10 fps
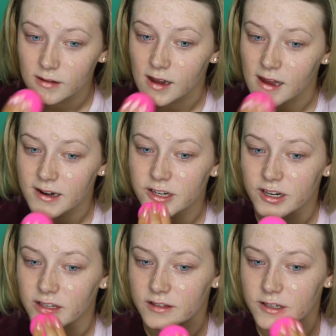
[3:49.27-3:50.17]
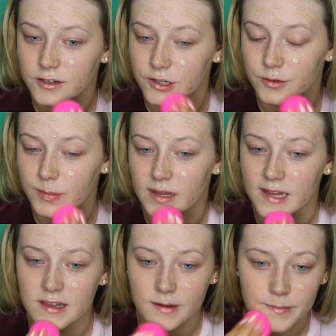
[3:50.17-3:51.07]
gotten a chance to
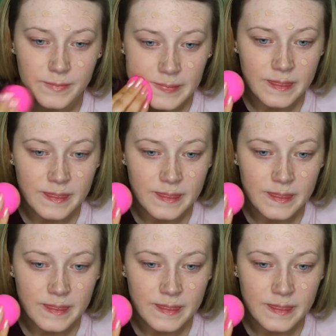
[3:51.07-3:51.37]
blend them.